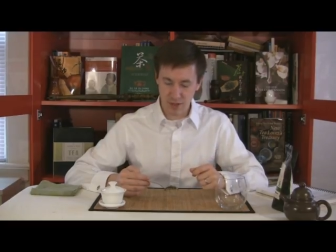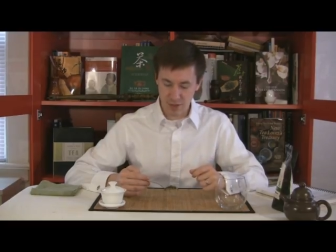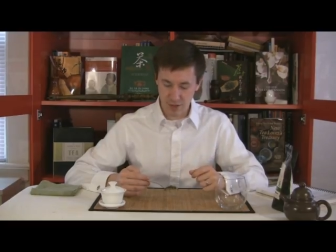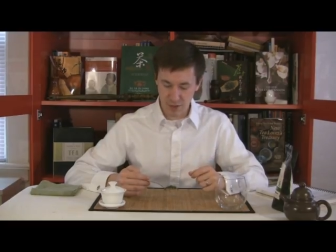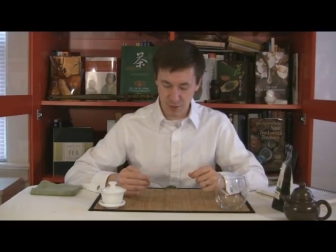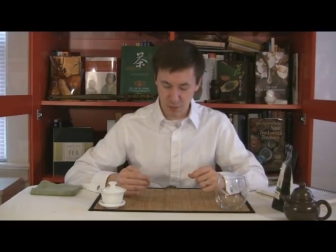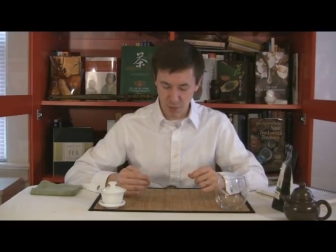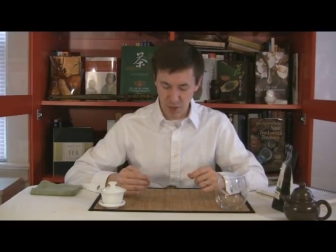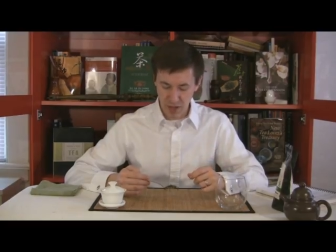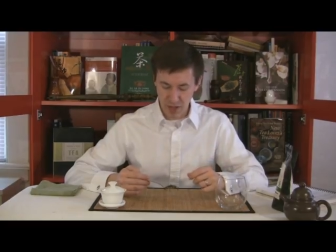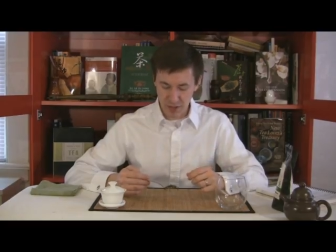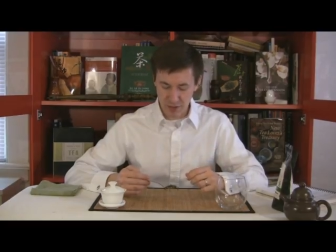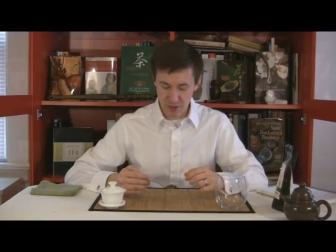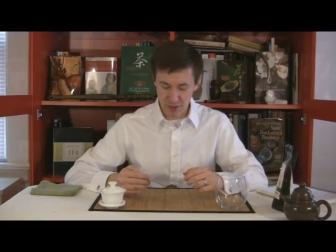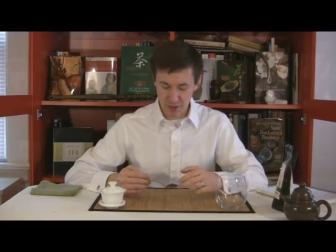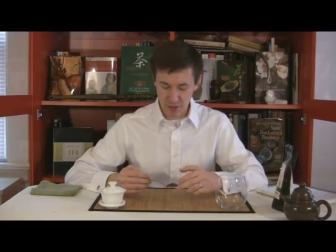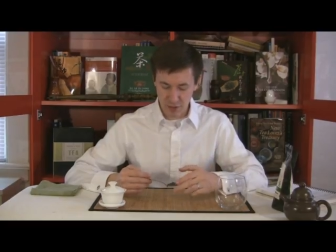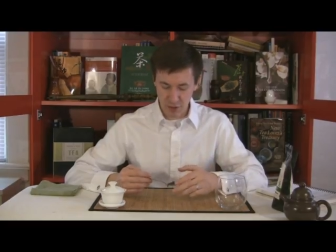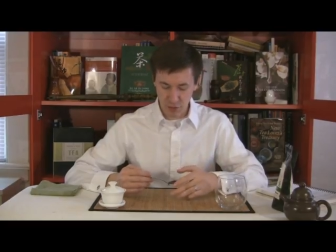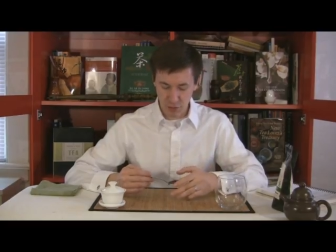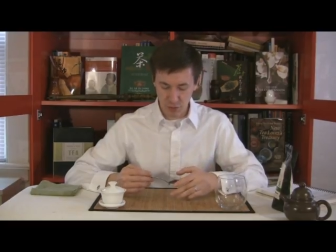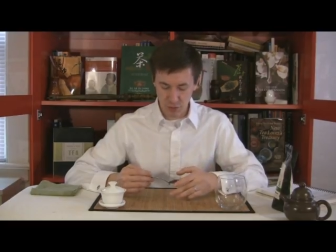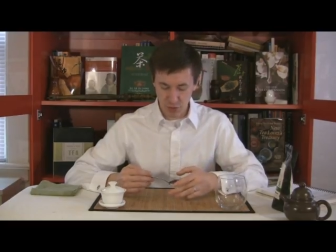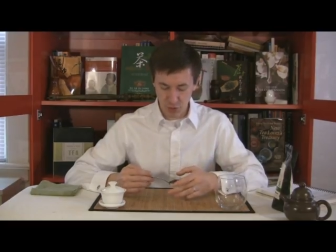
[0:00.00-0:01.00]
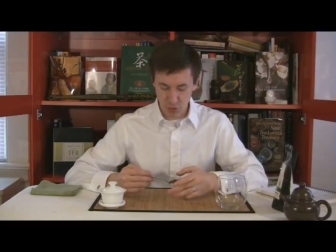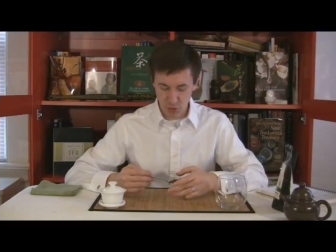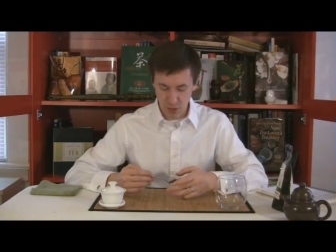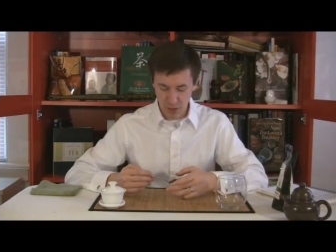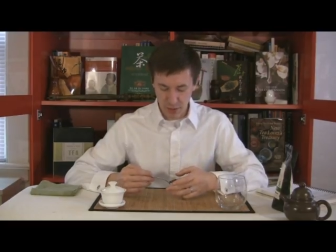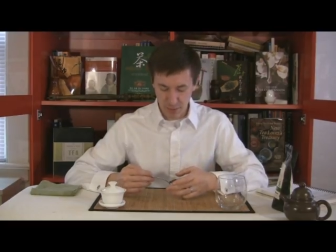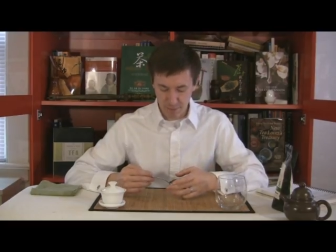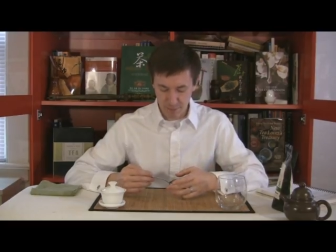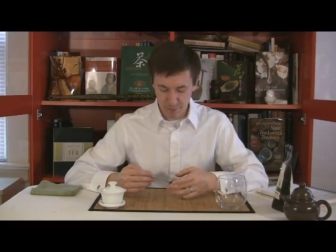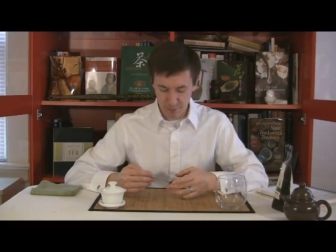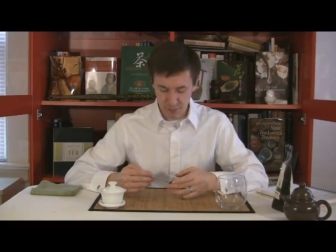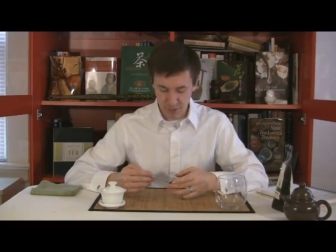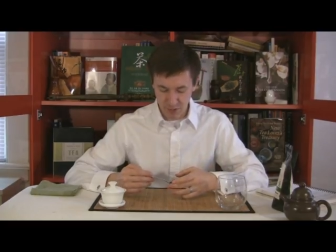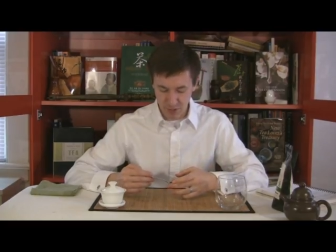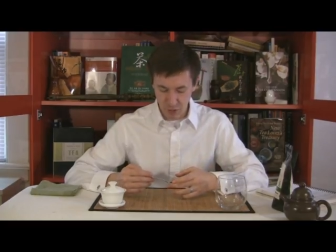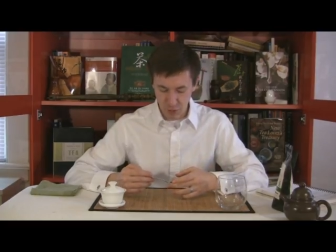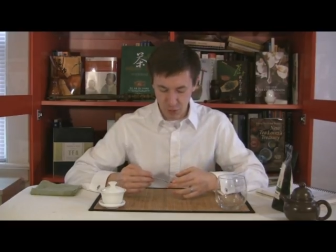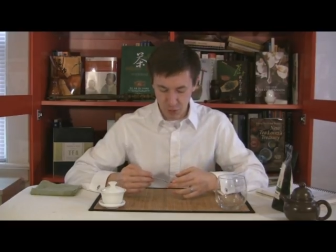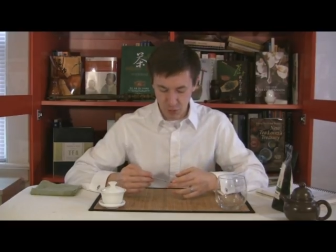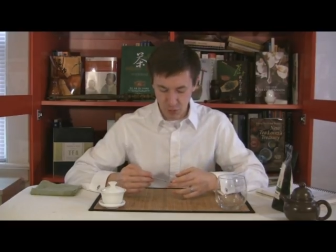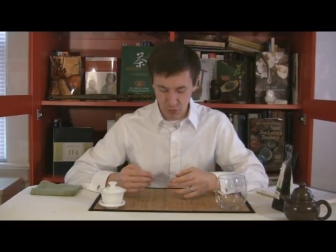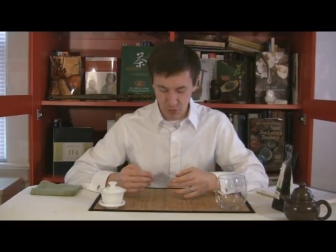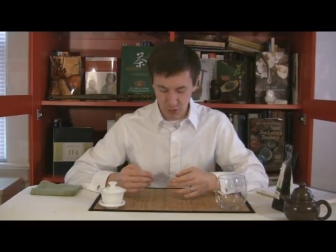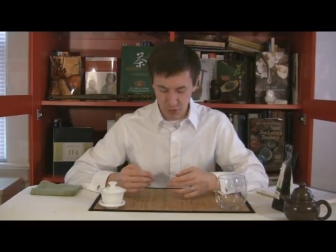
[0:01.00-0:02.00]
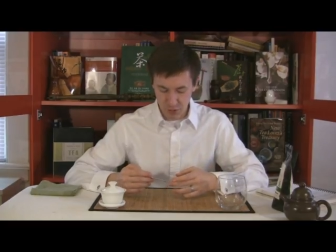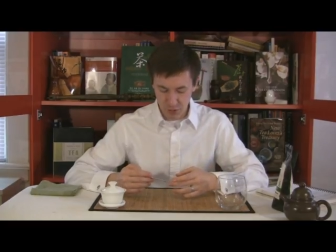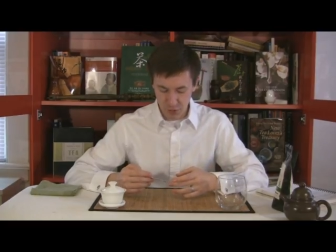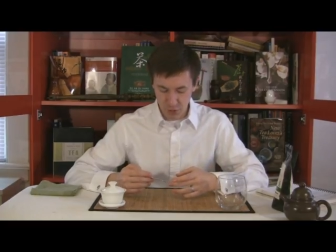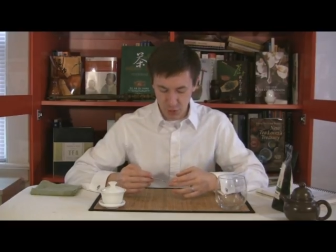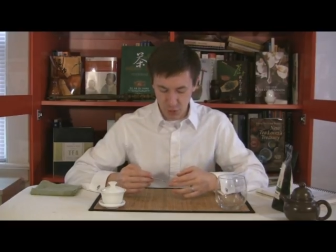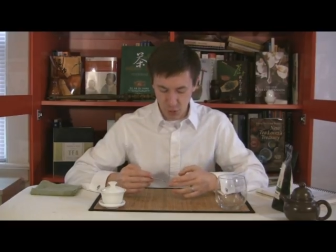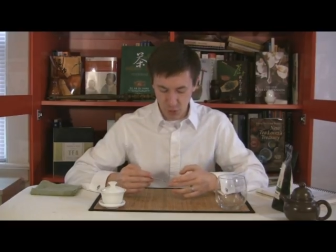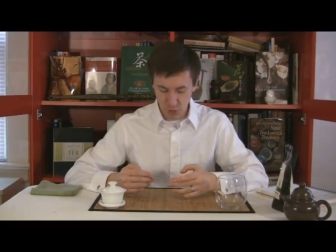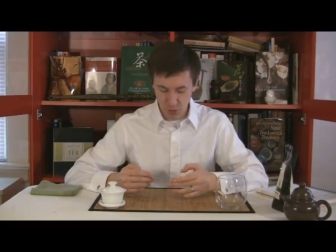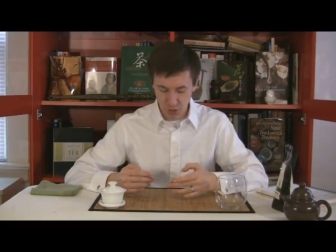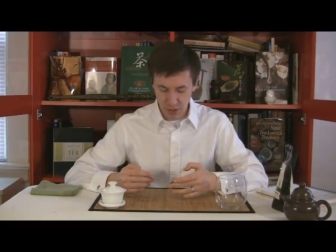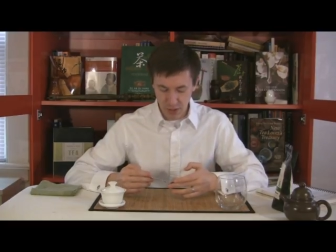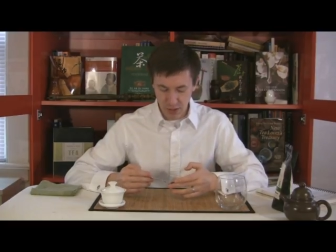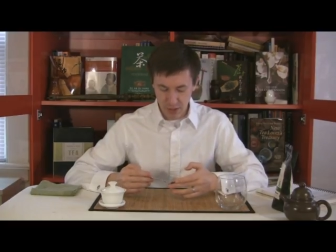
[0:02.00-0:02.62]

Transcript: spice note to it. And those were the two.